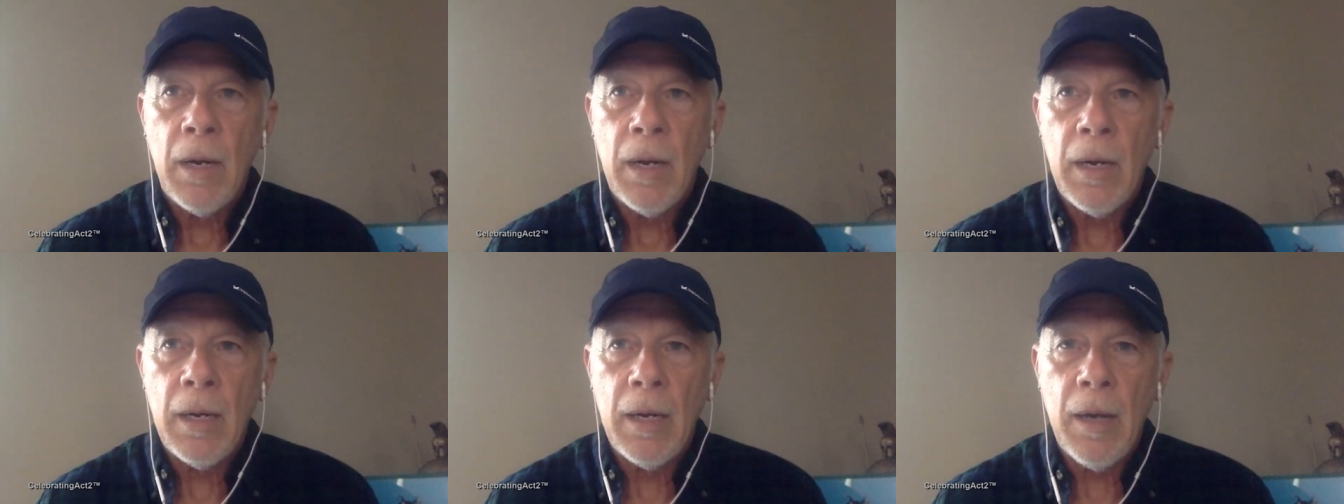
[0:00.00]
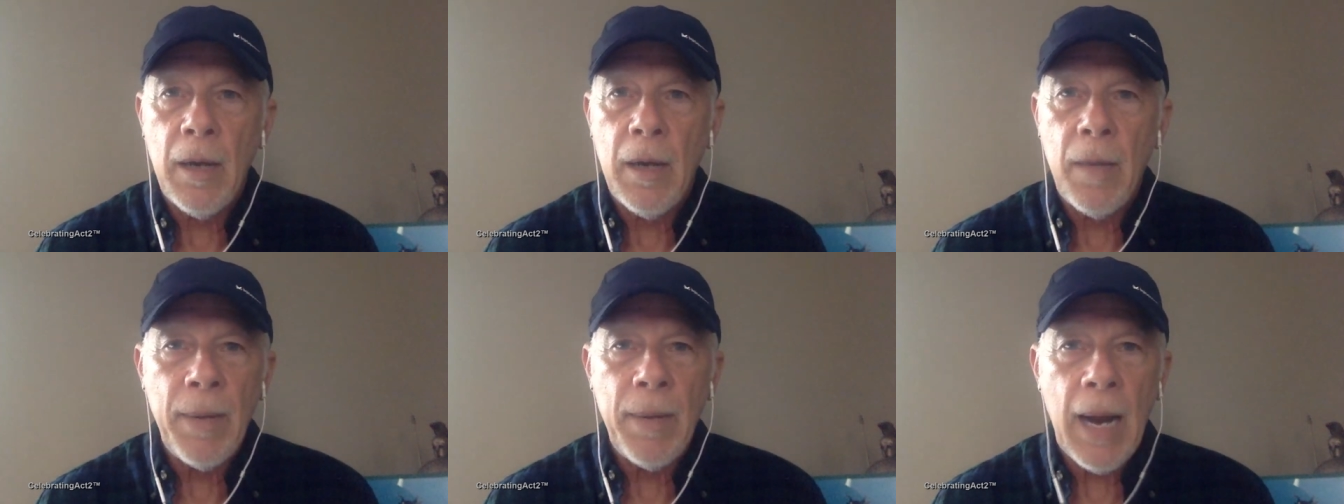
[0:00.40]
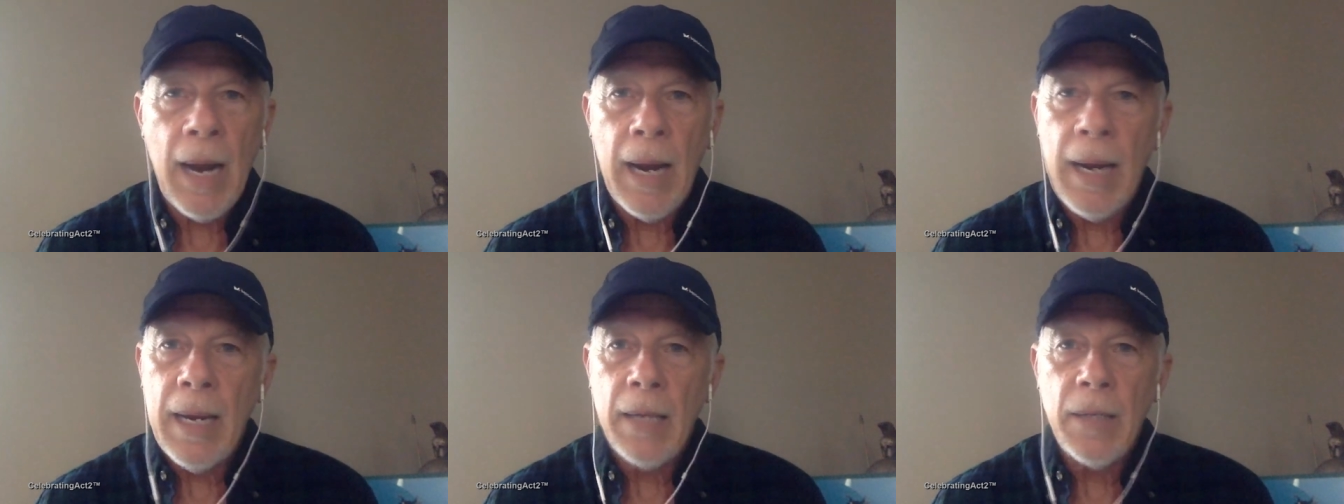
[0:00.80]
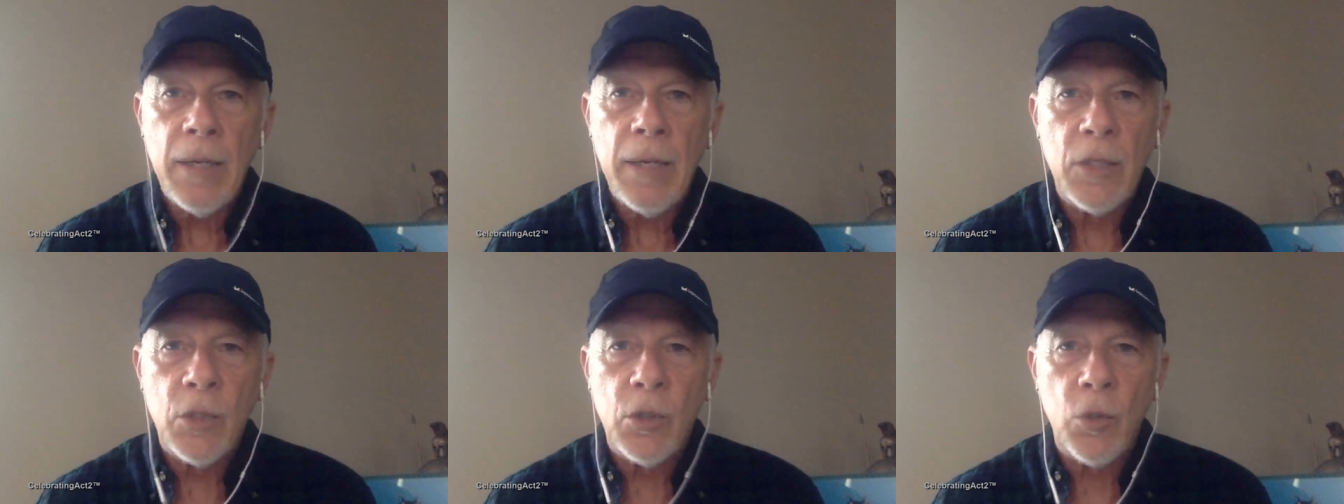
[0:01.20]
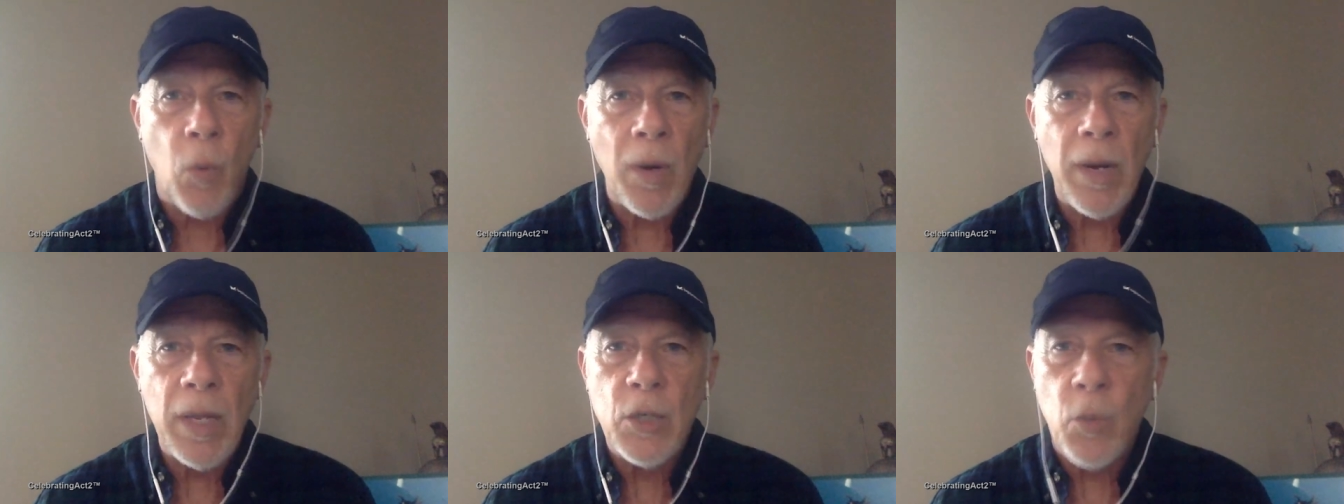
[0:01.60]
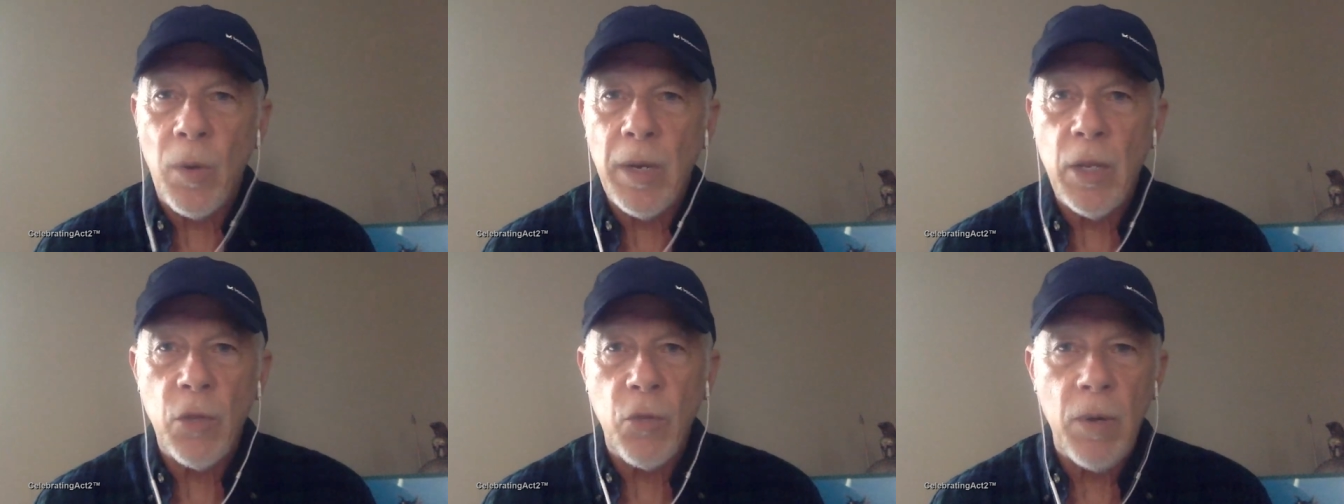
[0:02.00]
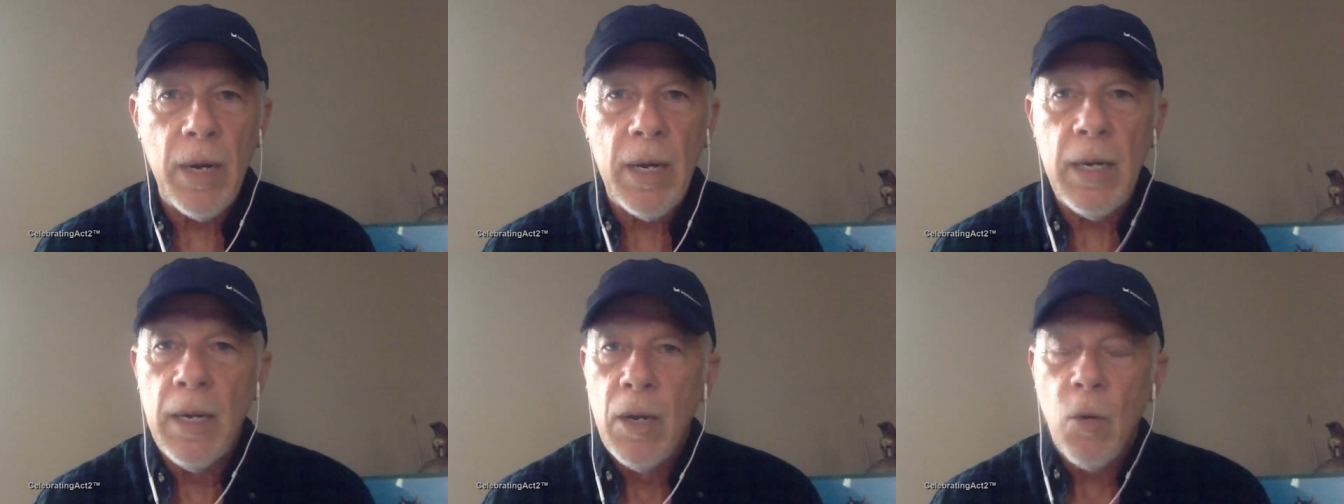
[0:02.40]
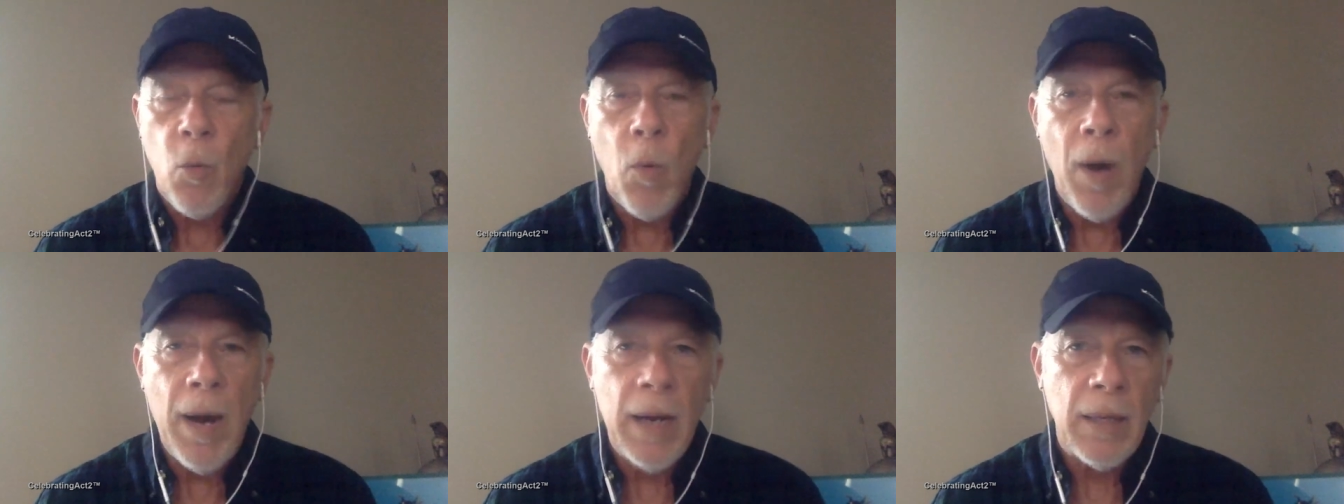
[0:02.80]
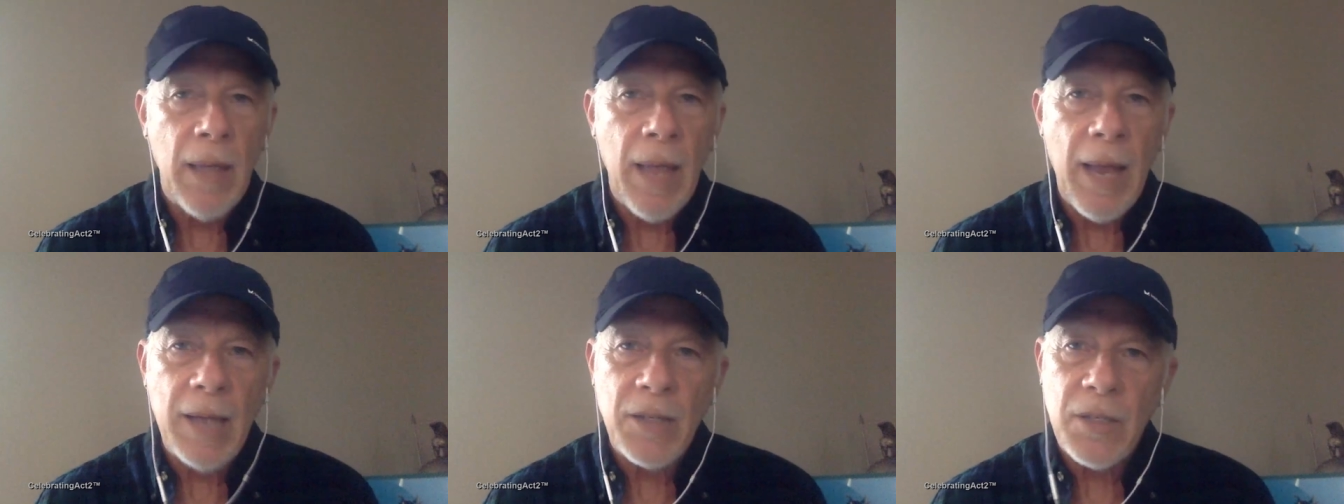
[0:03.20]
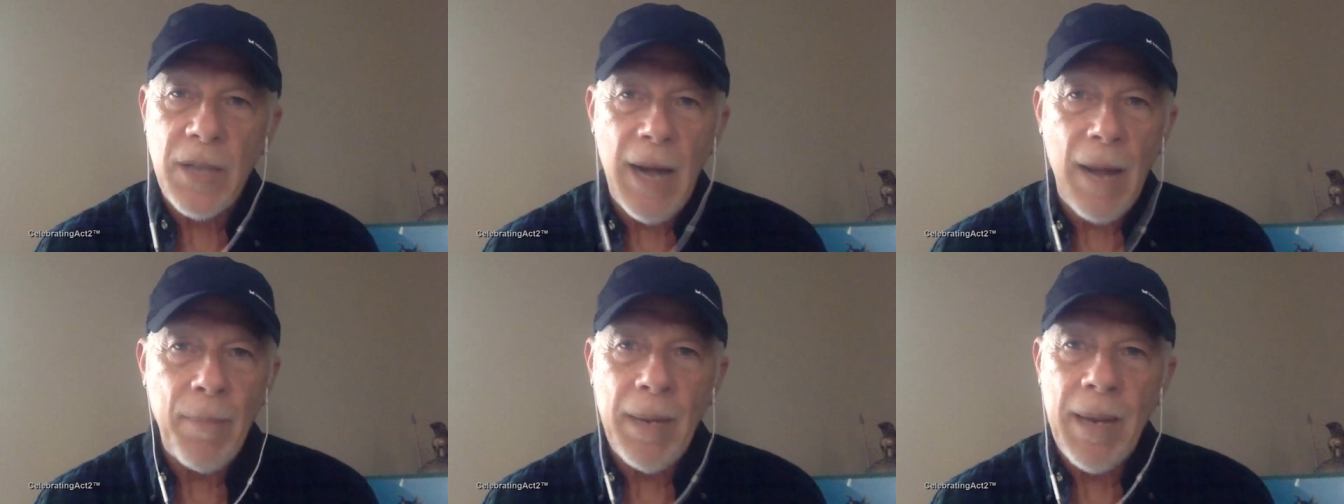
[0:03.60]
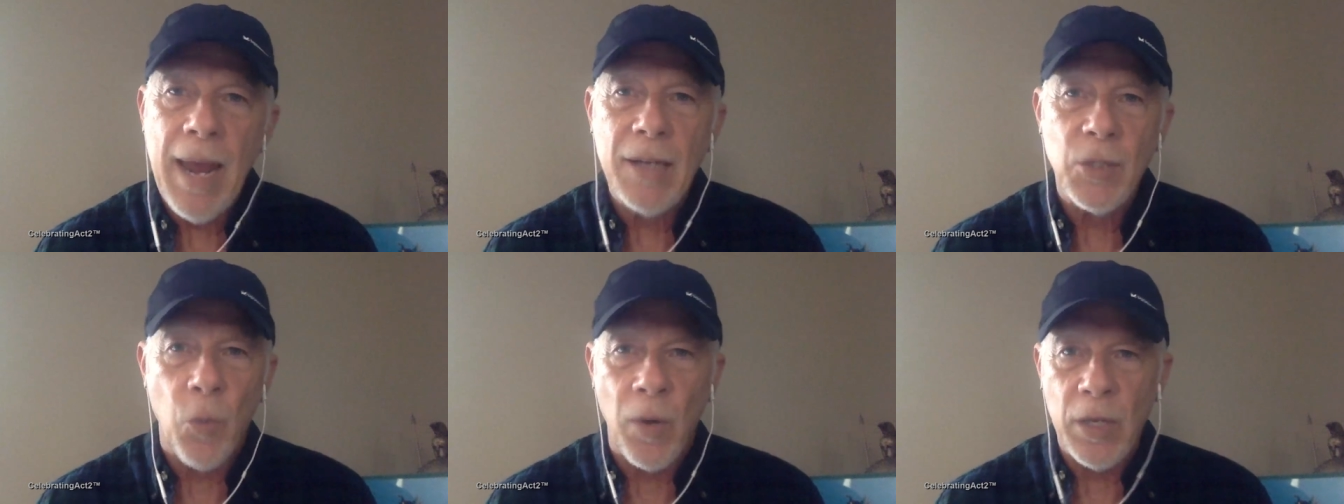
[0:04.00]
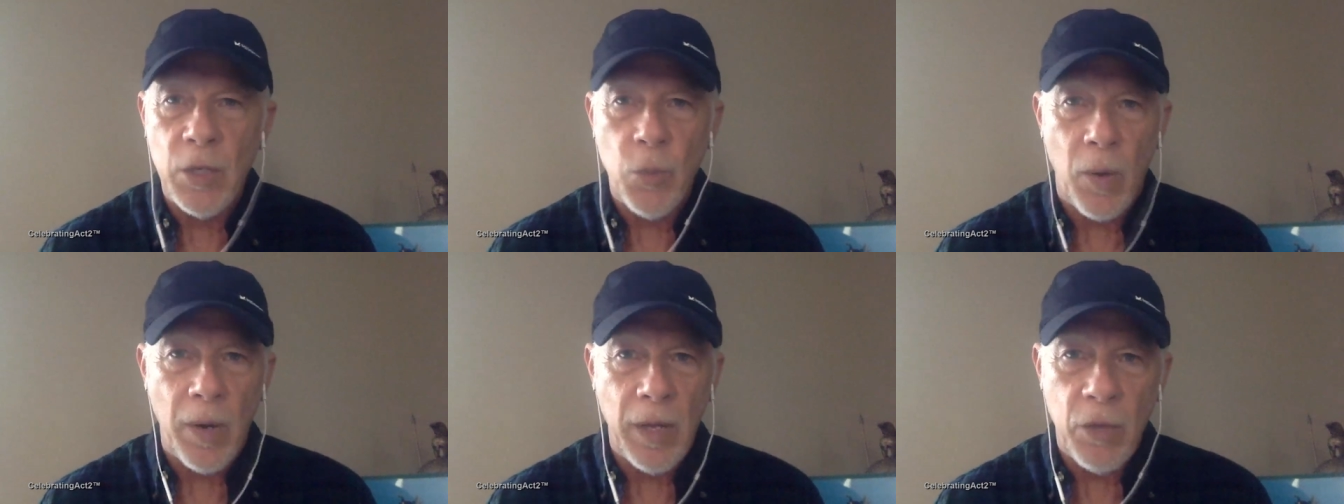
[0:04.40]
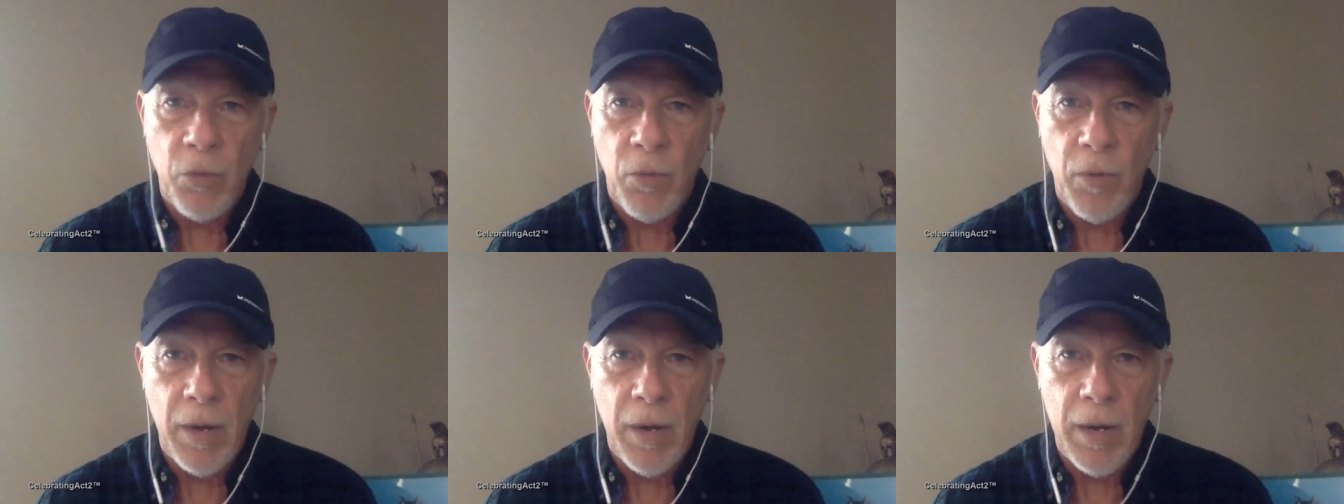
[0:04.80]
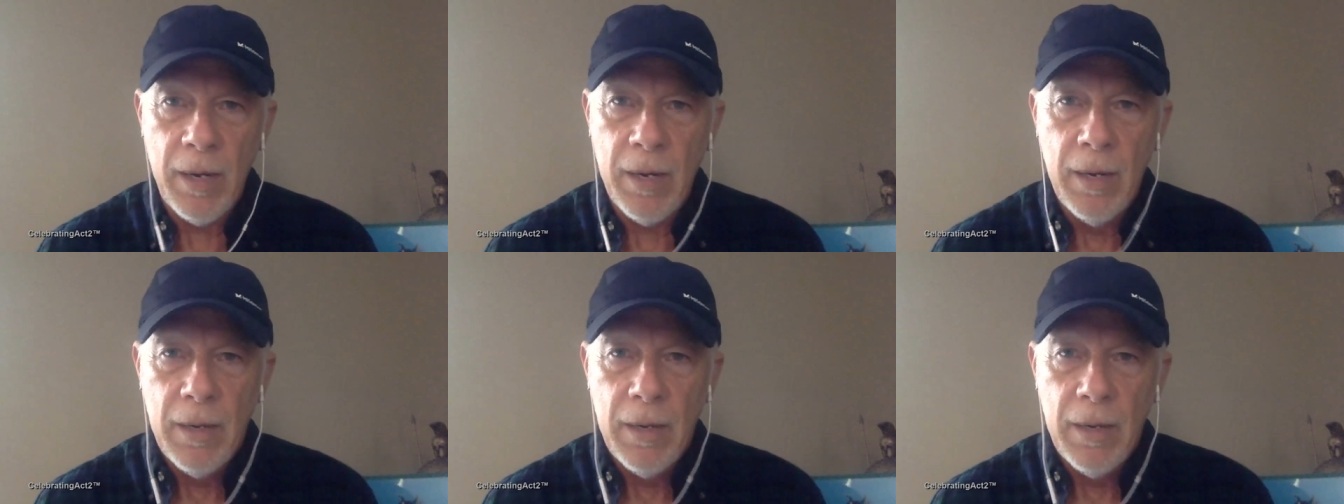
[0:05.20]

Uh, I mean, I ended 2023 weighing less than I began 2023.